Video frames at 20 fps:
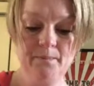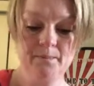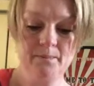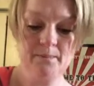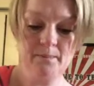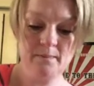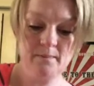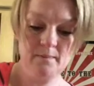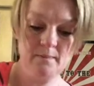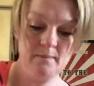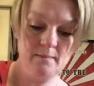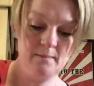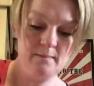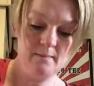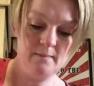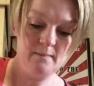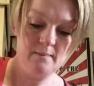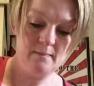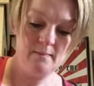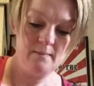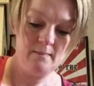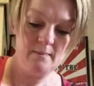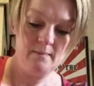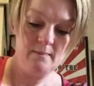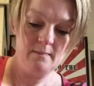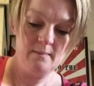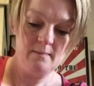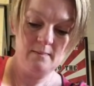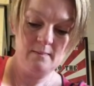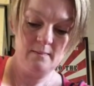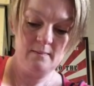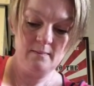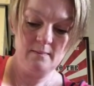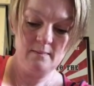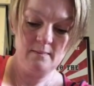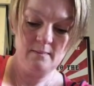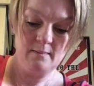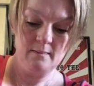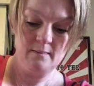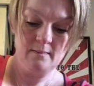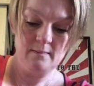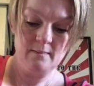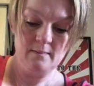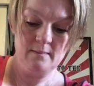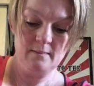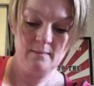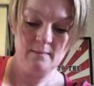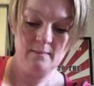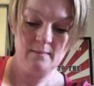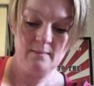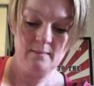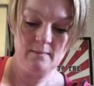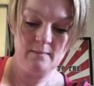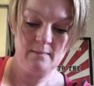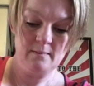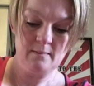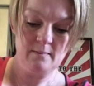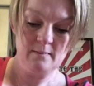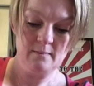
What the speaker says: Nobody speaks.